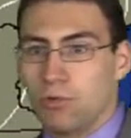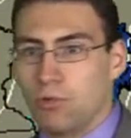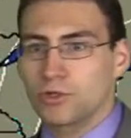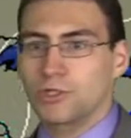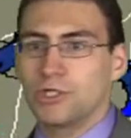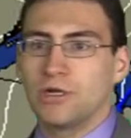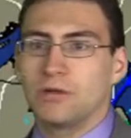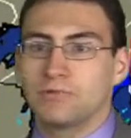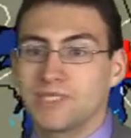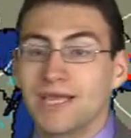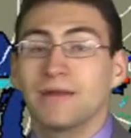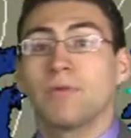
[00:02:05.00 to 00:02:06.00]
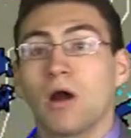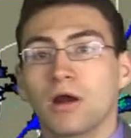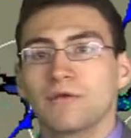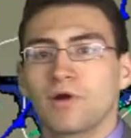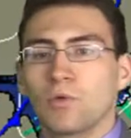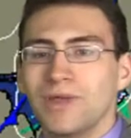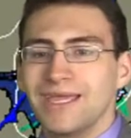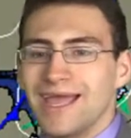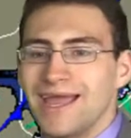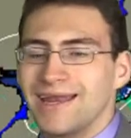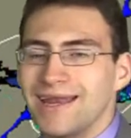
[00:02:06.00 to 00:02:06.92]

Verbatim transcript: portion, second part of our weekend.